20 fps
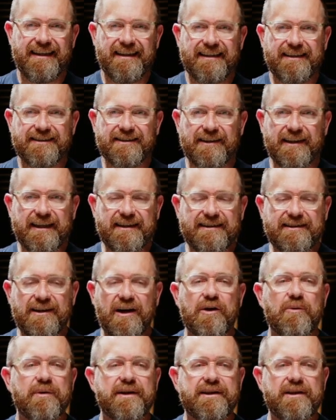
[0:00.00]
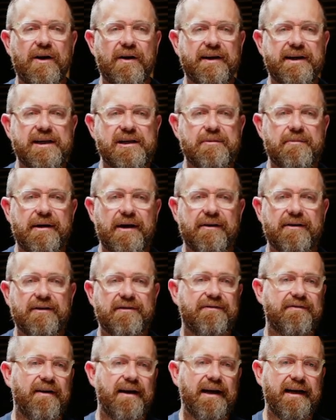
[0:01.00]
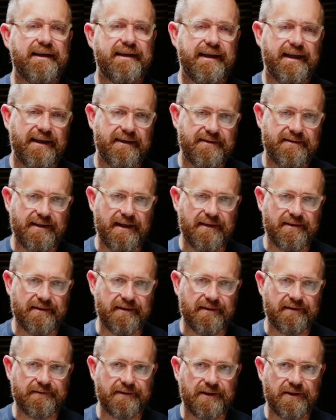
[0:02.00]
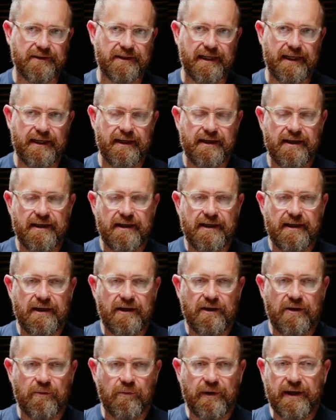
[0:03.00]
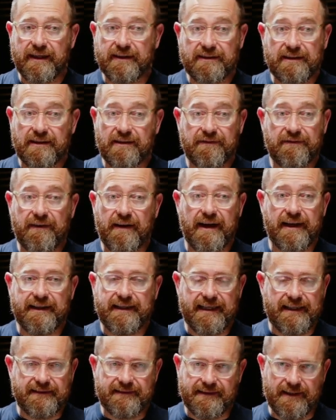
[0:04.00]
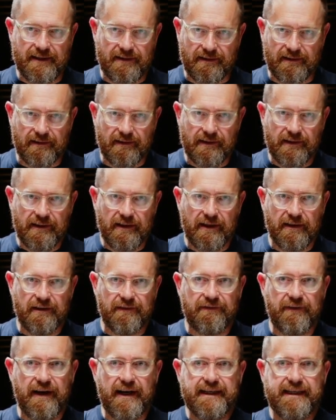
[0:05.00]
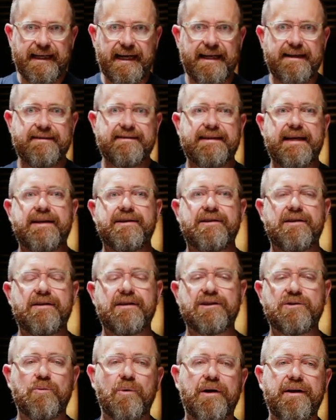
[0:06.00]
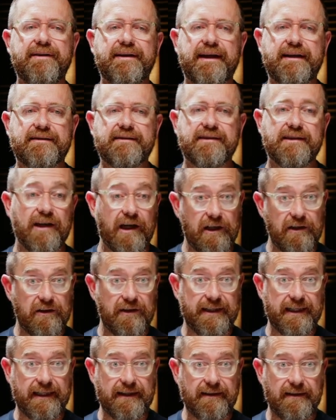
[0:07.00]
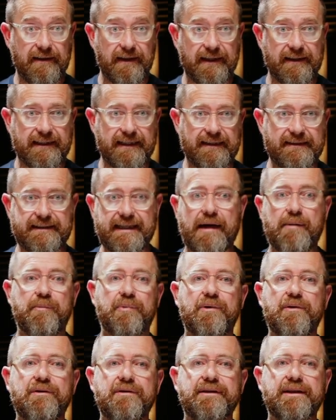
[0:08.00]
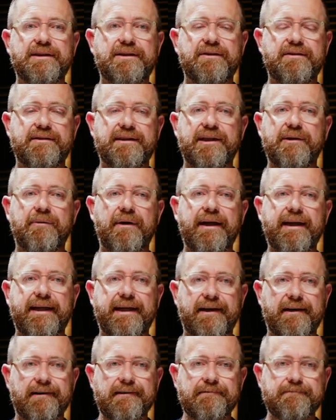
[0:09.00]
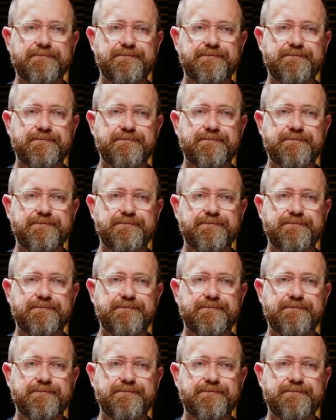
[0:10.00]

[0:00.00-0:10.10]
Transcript: So let's start with talking about a defined head center. Okay. What is a defined head center? A defined head center is one that's colored in, like the example that you see right here.